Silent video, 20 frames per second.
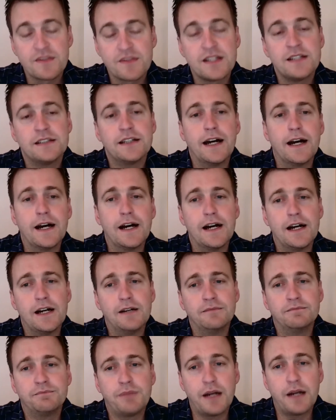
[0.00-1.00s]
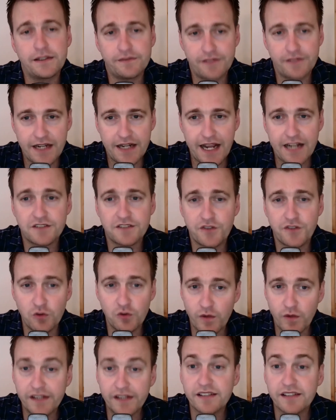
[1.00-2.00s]
But the next few
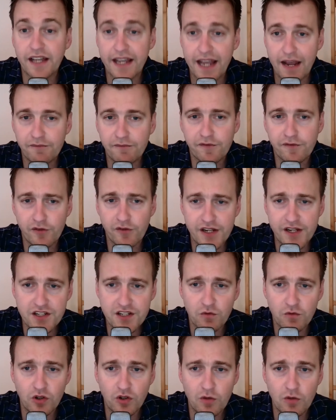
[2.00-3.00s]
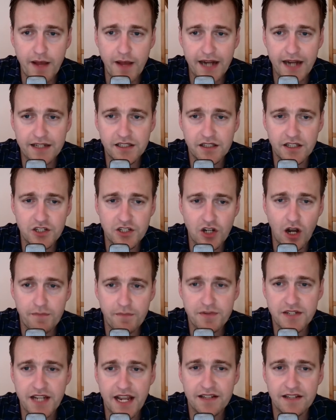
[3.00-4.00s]
weeks I am free, so we'll go back to the
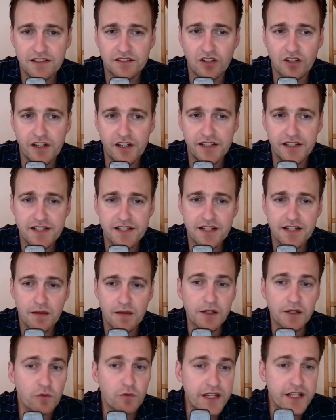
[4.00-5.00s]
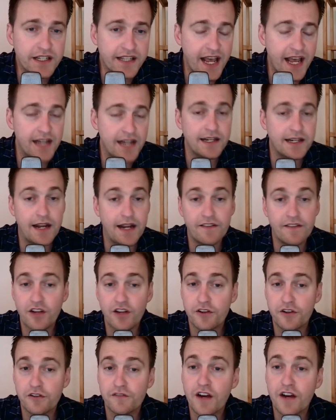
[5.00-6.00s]
top 10 starting this coming weekend. And I have
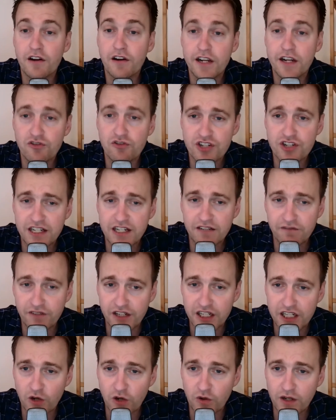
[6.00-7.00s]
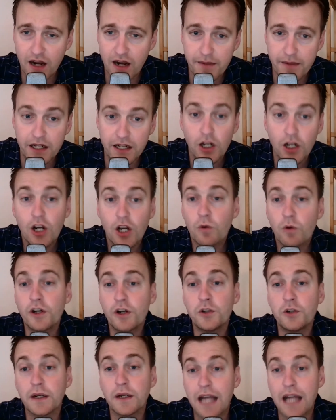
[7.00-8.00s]
another very interesting video coming. We're going
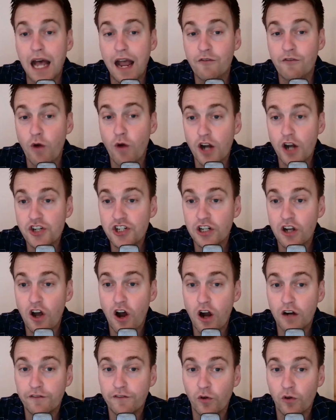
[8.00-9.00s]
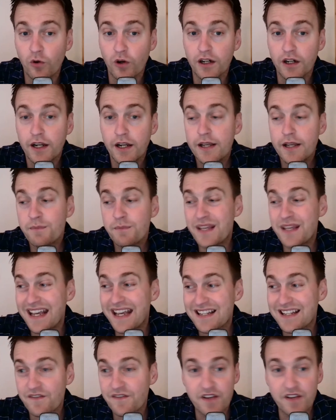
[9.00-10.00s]
to do a live watch along for
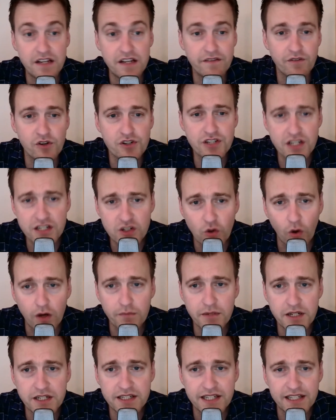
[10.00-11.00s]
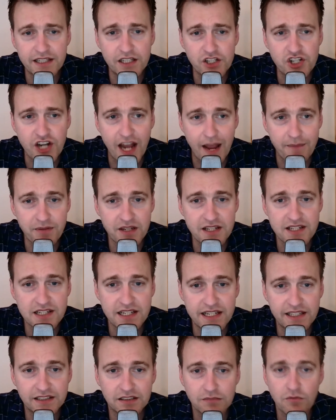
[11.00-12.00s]
PSV versus Dortmund in the Champions
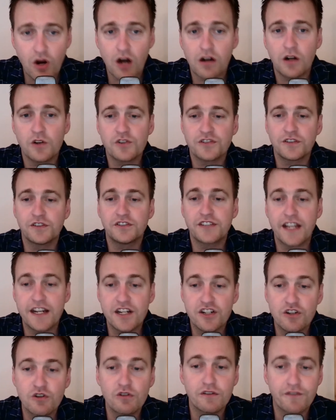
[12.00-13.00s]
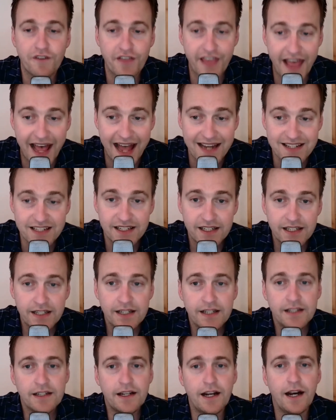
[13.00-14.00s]
League tomorrow, so stay tuned for that.
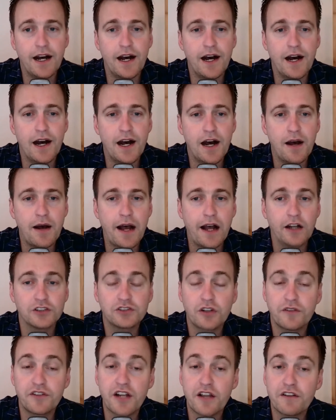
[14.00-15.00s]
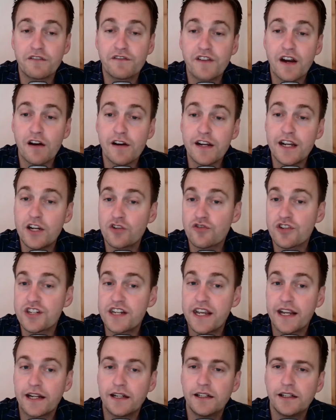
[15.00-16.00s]
I also have another very
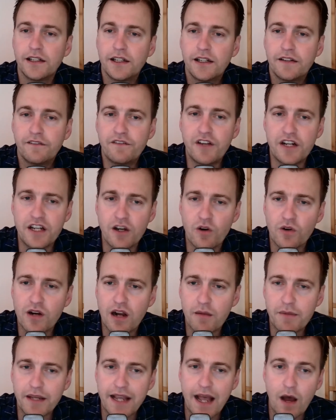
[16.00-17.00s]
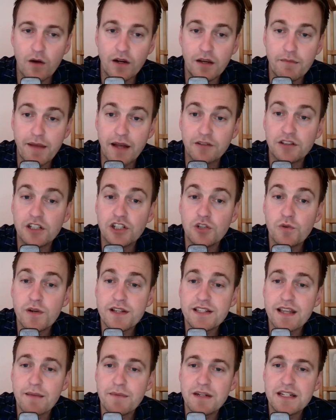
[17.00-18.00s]
interesting video coming out about the
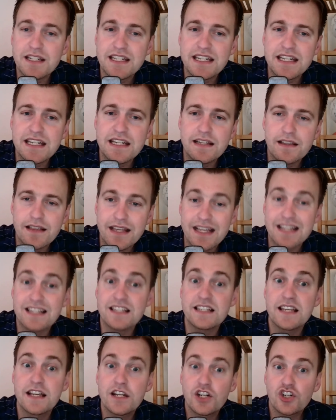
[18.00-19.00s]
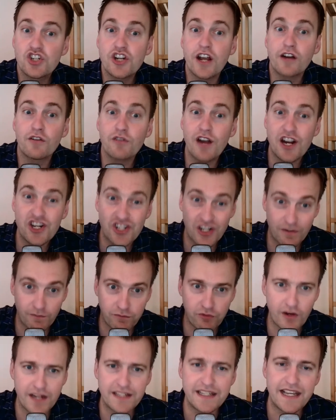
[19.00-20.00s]
USMNT this generation
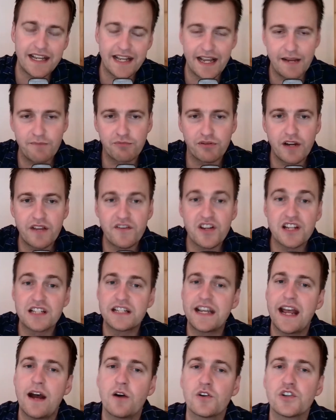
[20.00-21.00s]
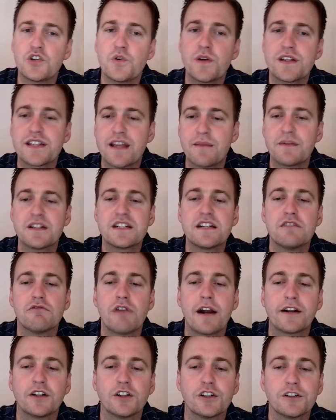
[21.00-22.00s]
breaking a previously held USMNT
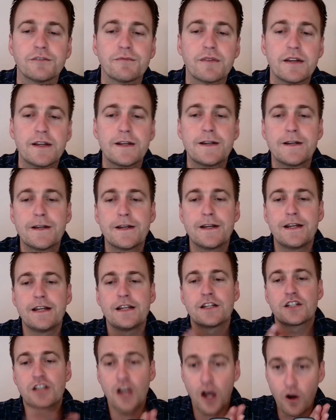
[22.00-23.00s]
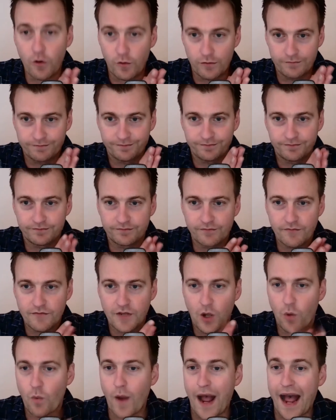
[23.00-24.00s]
record. So,
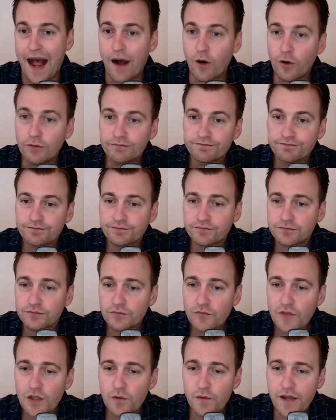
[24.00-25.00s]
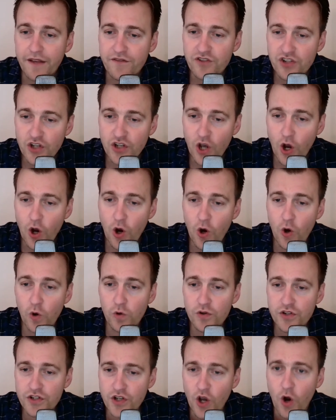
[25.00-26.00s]
wow, we have so
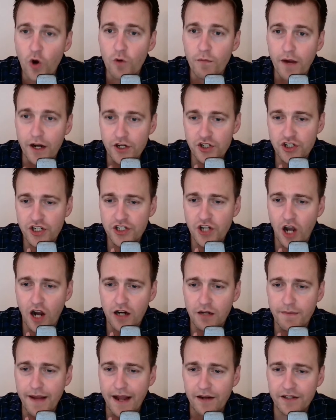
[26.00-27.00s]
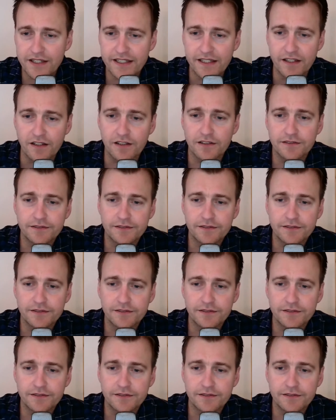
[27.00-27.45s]
much to talk about here.